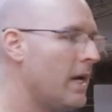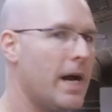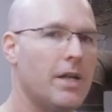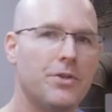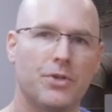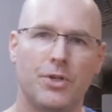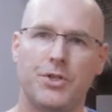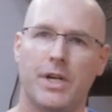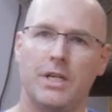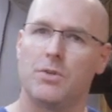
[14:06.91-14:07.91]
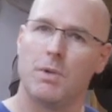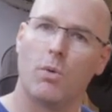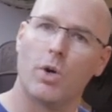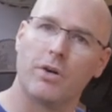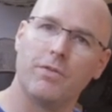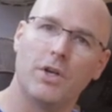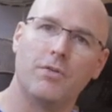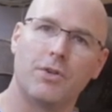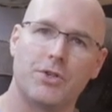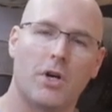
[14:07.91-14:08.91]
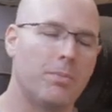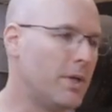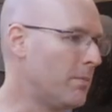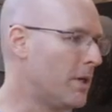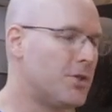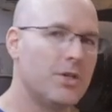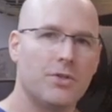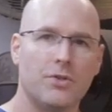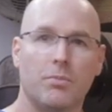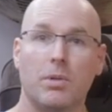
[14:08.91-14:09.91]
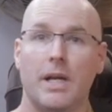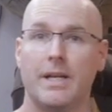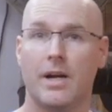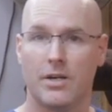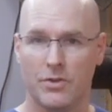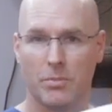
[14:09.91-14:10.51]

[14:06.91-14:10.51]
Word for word: how that's going to change my workflow for sharpening my chisels and plane irons.